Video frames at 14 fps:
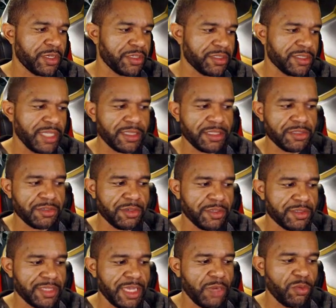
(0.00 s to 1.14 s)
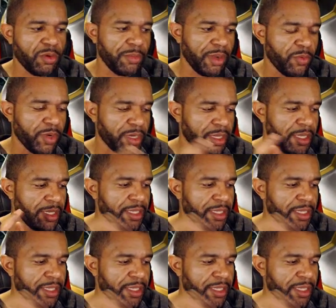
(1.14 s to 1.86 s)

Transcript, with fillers: and just take these units down one by one.